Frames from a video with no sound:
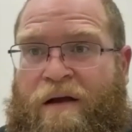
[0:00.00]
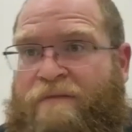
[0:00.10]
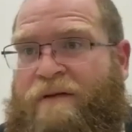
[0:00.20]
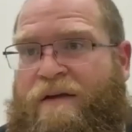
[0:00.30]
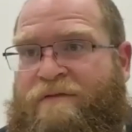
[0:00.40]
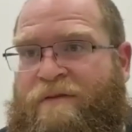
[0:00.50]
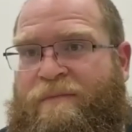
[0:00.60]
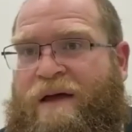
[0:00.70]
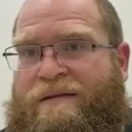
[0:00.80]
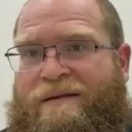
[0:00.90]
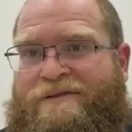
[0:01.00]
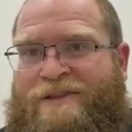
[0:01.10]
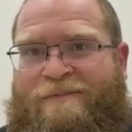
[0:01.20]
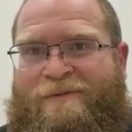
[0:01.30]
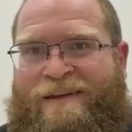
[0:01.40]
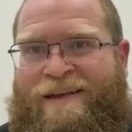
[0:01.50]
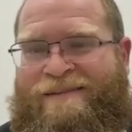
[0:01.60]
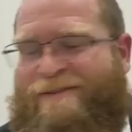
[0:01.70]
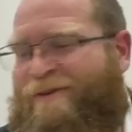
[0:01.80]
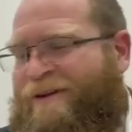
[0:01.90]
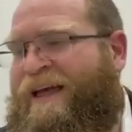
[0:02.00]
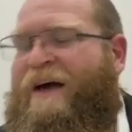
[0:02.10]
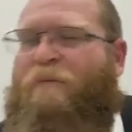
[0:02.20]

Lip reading: I feel bad schlepping you guys along.